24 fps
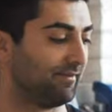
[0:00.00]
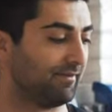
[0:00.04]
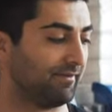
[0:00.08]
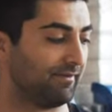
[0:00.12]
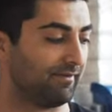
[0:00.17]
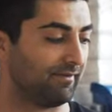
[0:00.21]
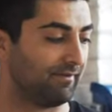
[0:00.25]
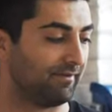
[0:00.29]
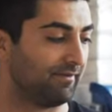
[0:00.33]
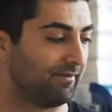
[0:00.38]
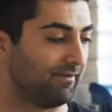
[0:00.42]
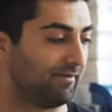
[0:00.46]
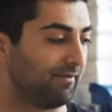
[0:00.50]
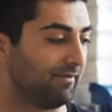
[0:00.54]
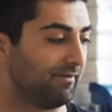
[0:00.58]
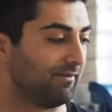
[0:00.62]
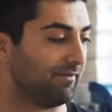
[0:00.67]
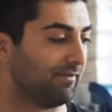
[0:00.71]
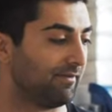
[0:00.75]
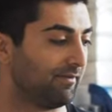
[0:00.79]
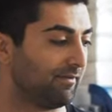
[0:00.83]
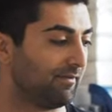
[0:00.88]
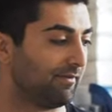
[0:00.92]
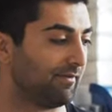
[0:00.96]

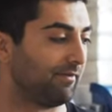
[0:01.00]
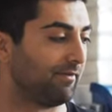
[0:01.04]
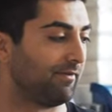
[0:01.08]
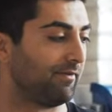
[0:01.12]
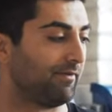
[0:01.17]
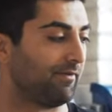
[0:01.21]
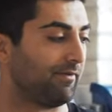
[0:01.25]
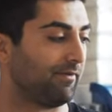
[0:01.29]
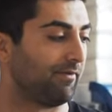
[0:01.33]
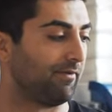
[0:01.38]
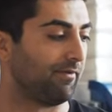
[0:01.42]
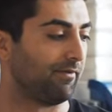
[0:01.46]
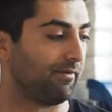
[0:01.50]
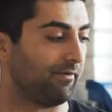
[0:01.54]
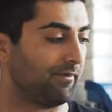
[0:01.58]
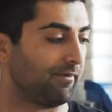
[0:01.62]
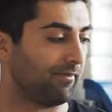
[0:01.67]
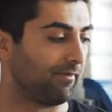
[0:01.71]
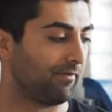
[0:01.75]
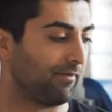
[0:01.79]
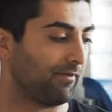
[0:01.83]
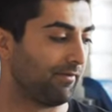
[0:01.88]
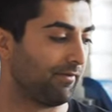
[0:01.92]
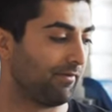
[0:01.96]

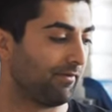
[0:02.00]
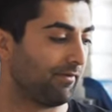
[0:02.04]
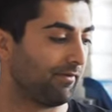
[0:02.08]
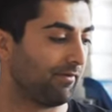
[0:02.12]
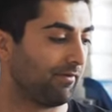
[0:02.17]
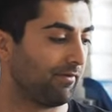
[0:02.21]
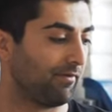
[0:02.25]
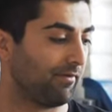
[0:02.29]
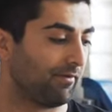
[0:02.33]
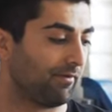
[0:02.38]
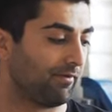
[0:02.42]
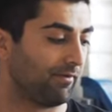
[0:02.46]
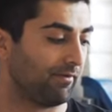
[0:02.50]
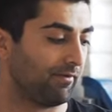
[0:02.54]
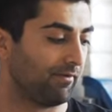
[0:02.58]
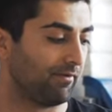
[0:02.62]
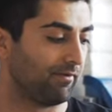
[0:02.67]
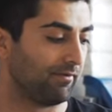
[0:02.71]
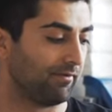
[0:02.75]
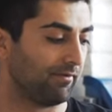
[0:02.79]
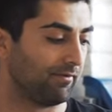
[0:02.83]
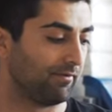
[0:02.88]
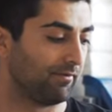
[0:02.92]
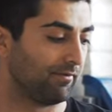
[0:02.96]

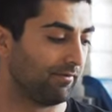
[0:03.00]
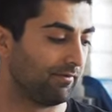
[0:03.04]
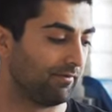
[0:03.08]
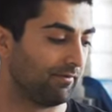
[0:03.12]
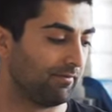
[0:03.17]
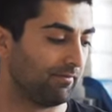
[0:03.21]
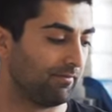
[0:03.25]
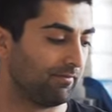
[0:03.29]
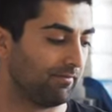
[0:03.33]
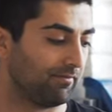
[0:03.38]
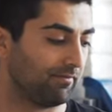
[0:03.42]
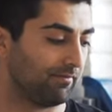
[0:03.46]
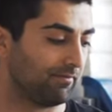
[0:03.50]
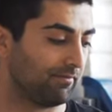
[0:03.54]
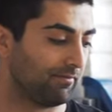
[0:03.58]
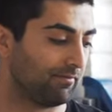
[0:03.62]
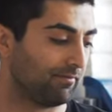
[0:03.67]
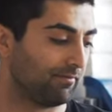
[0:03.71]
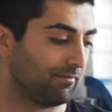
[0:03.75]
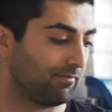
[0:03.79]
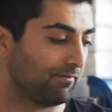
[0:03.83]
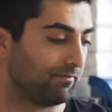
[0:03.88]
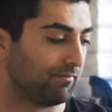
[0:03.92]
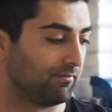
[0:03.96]

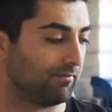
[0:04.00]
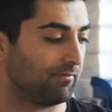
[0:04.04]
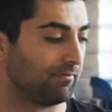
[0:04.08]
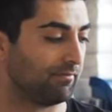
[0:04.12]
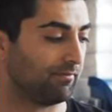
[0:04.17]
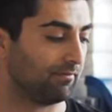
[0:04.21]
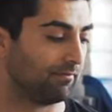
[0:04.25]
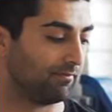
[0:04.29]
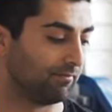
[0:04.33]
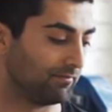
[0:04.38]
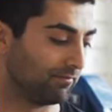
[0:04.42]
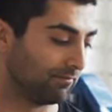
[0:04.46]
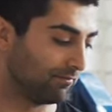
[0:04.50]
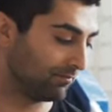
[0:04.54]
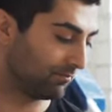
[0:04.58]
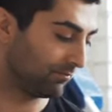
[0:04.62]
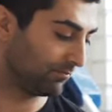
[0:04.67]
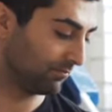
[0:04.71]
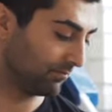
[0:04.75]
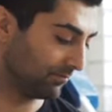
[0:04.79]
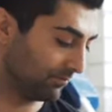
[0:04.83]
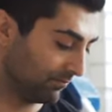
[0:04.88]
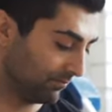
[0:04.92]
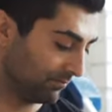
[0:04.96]

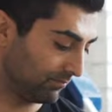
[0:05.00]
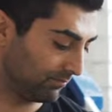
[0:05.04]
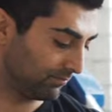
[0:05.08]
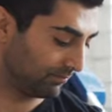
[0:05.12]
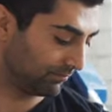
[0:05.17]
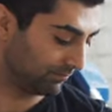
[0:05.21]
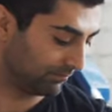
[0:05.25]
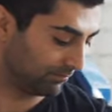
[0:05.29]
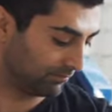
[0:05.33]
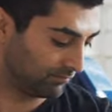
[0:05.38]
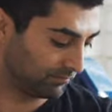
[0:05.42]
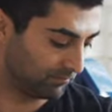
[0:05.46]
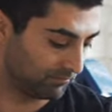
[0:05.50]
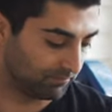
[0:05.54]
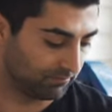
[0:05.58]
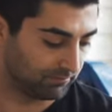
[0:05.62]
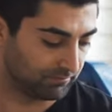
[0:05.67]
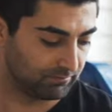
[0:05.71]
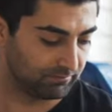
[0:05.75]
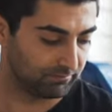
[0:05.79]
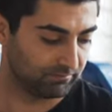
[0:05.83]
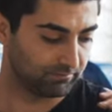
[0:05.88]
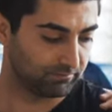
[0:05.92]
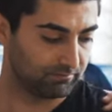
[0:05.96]

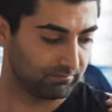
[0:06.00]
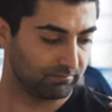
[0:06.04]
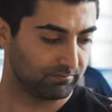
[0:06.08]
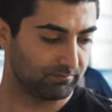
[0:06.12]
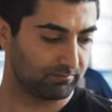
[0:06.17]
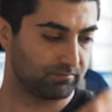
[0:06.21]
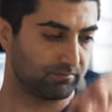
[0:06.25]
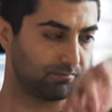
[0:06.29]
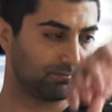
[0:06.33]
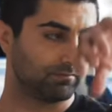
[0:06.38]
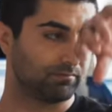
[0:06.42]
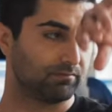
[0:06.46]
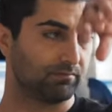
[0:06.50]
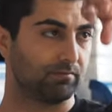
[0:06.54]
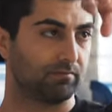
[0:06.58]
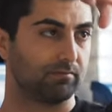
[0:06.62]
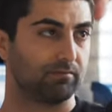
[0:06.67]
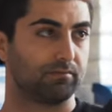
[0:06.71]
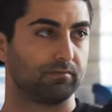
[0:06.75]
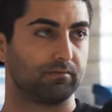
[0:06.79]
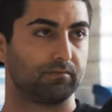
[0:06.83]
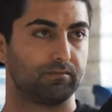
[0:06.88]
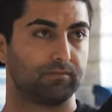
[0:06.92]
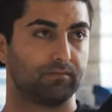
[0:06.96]

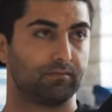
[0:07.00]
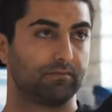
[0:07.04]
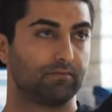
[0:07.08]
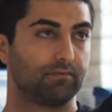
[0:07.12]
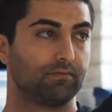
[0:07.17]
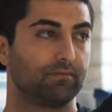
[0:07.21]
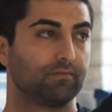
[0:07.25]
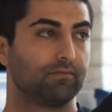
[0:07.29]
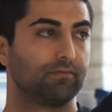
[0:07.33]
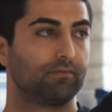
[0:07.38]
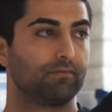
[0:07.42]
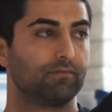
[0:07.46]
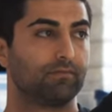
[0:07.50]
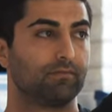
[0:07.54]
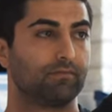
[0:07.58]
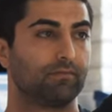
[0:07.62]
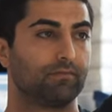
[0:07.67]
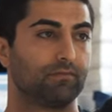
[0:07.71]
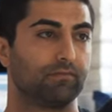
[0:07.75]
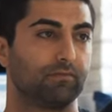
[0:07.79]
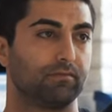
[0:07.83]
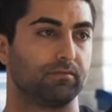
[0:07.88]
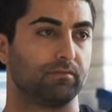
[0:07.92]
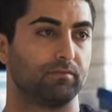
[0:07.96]
This person isn't speaking.